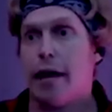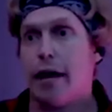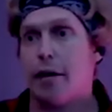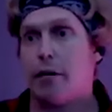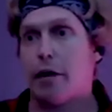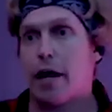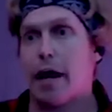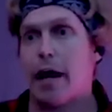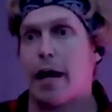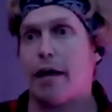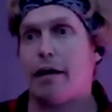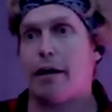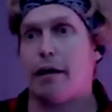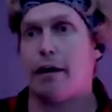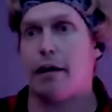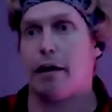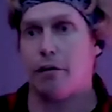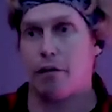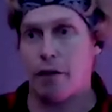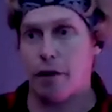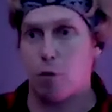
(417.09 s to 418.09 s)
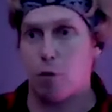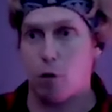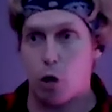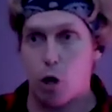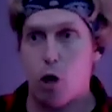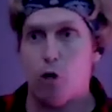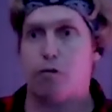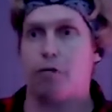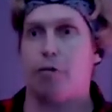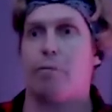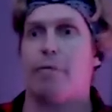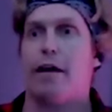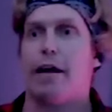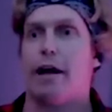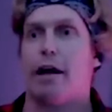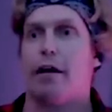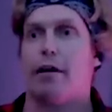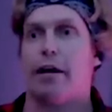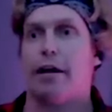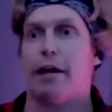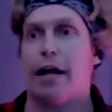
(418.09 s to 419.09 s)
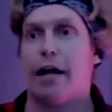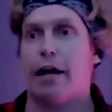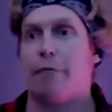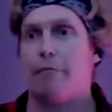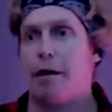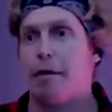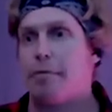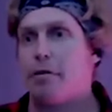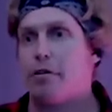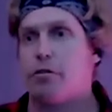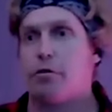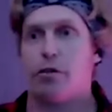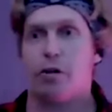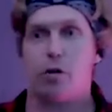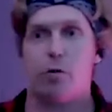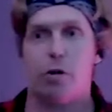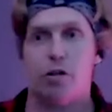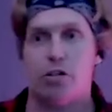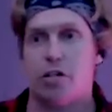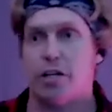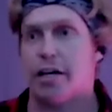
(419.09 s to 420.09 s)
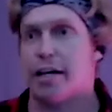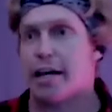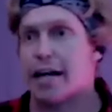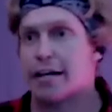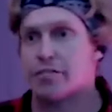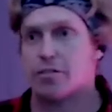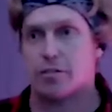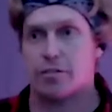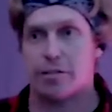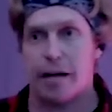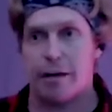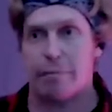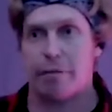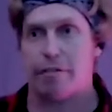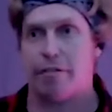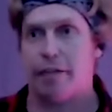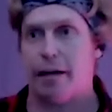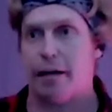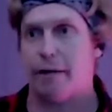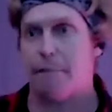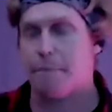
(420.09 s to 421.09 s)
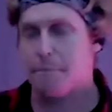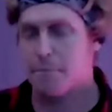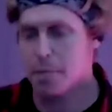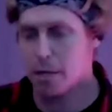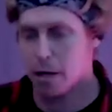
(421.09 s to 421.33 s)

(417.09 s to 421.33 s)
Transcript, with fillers: and and uh, then we'll go from there and and maybe do the question and answer type of thing.